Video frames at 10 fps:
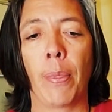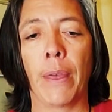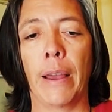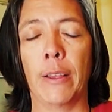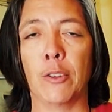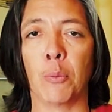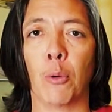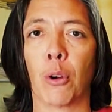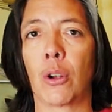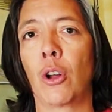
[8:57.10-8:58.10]
that is
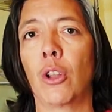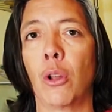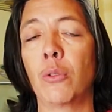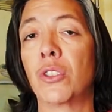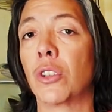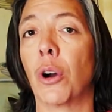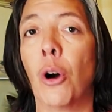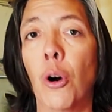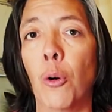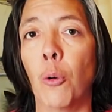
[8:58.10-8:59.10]
more close to
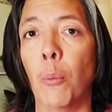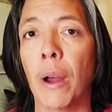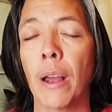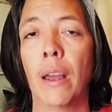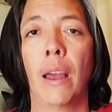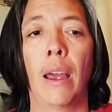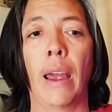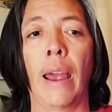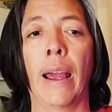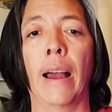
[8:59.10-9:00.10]
home
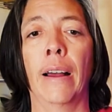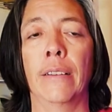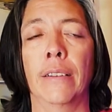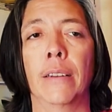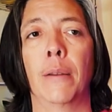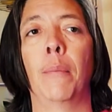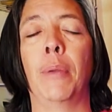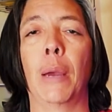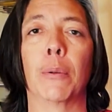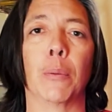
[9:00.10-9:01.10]
and
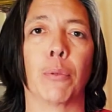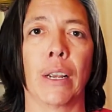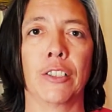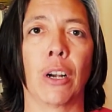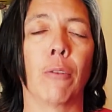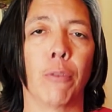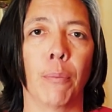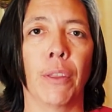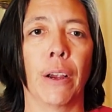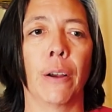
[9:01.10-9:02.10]
be able to branch out
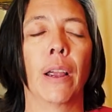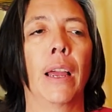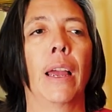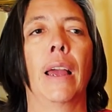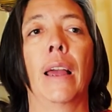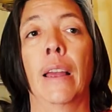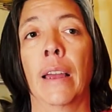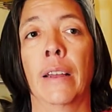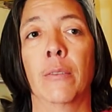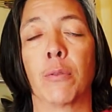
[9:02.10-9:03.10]
from there.
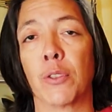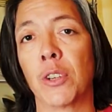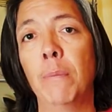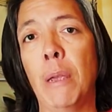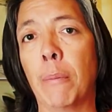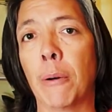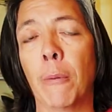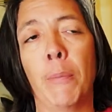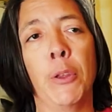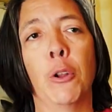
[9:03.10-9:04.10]
And for some
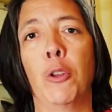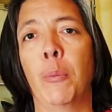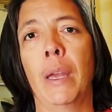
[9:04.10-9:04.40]
people, you know, you